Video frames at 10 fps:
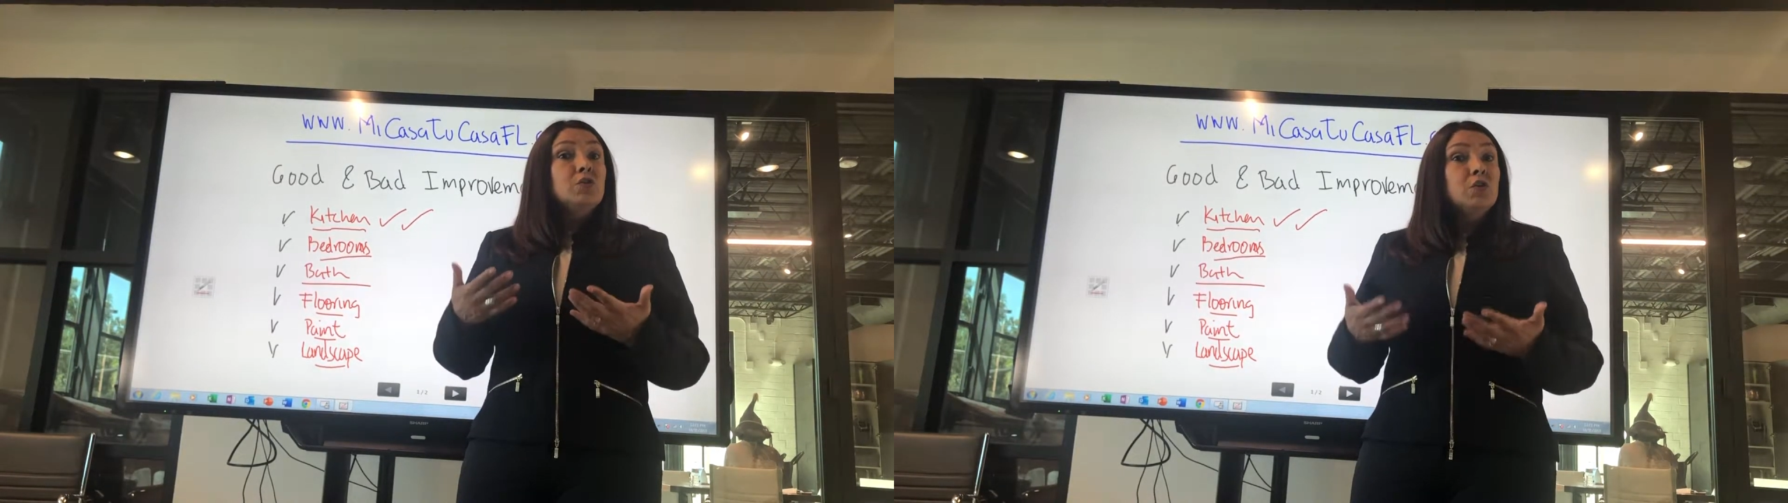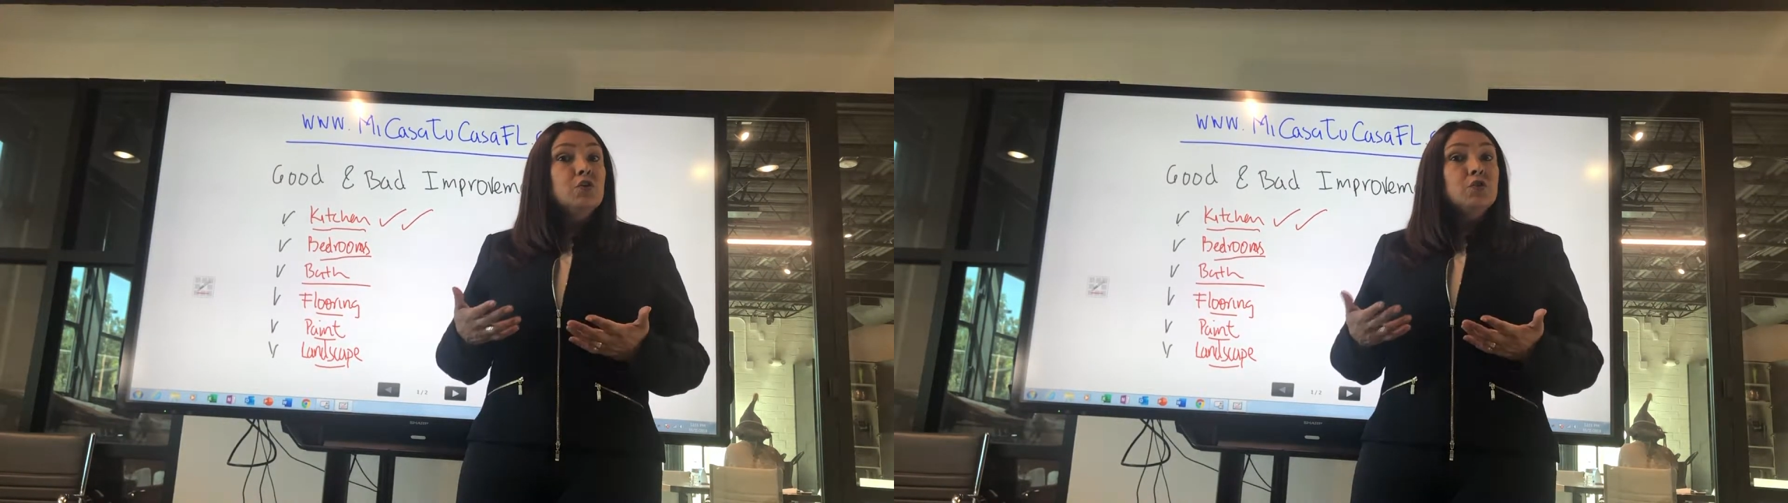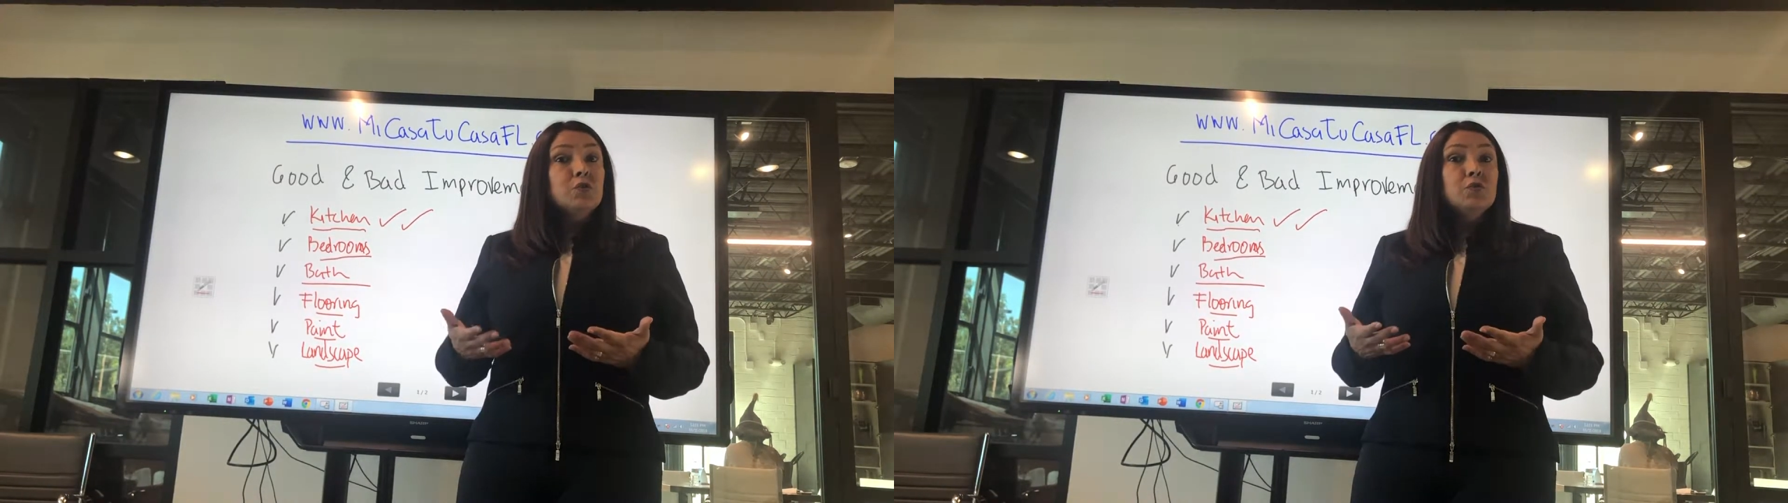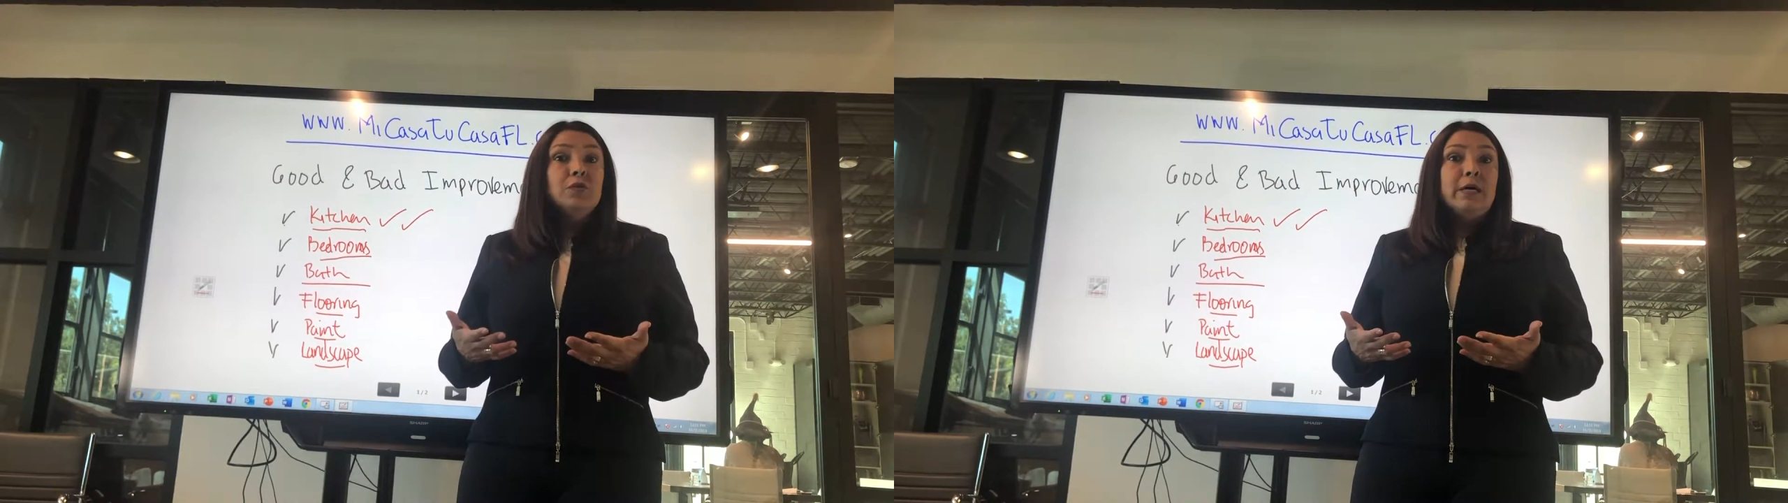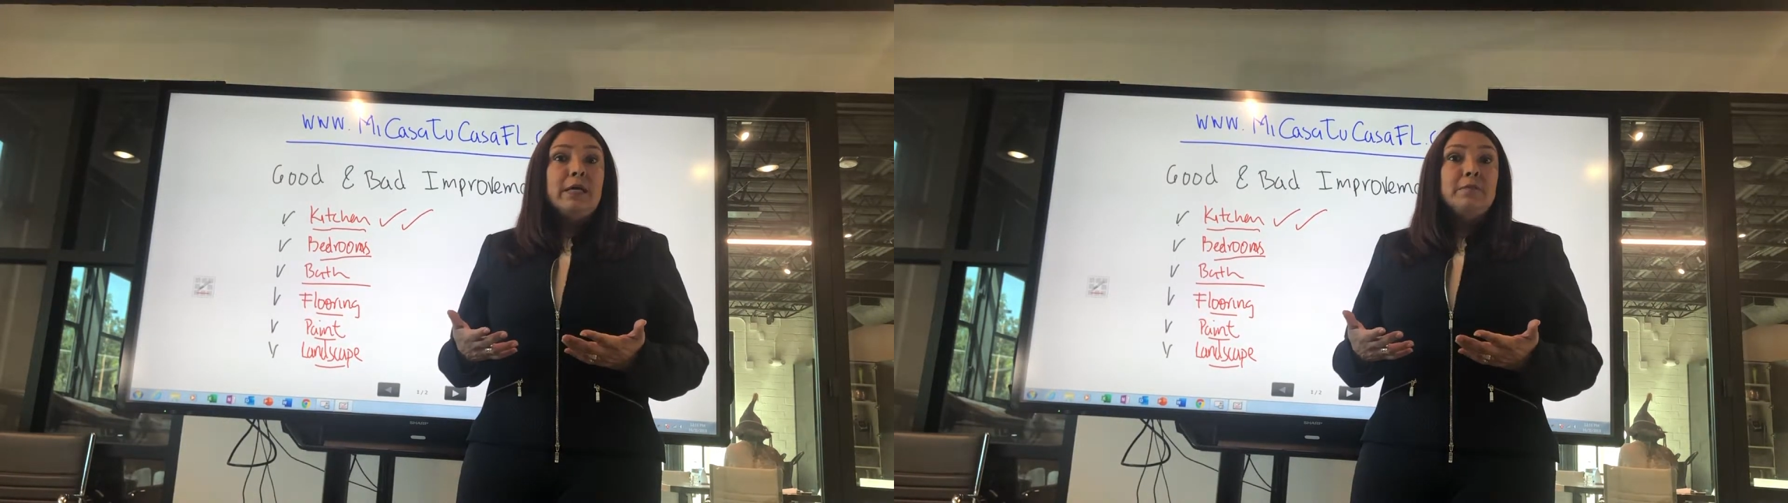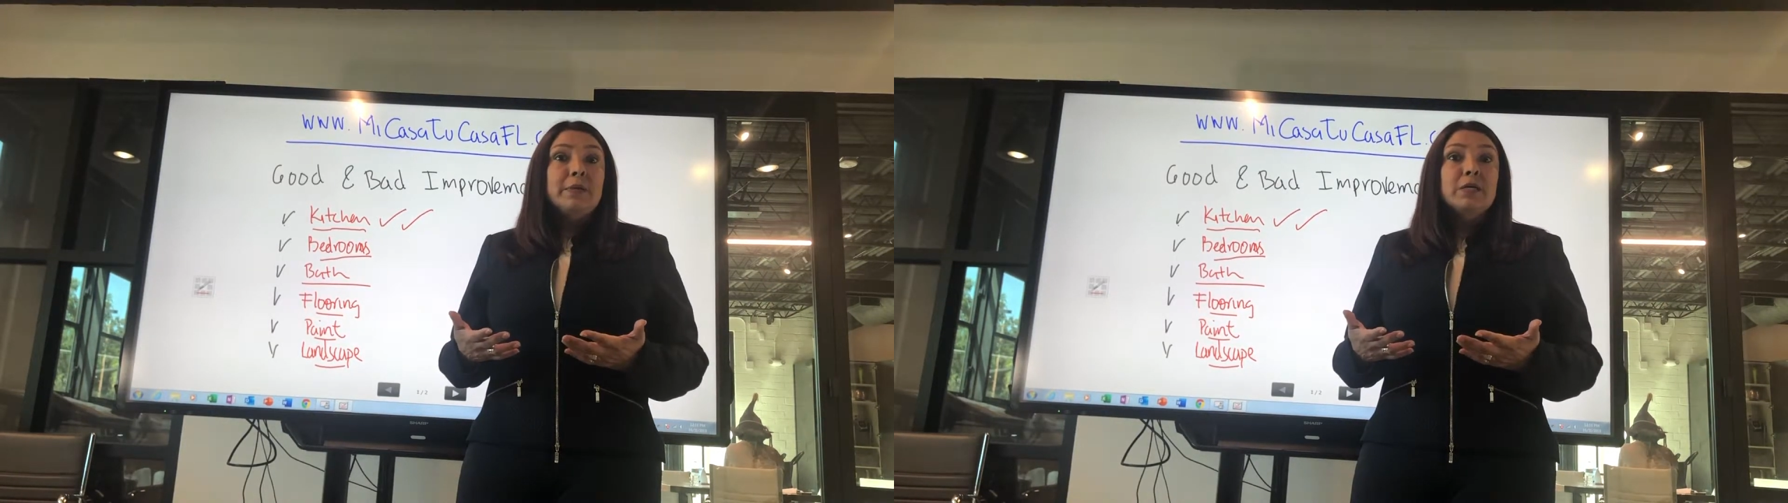don't do that,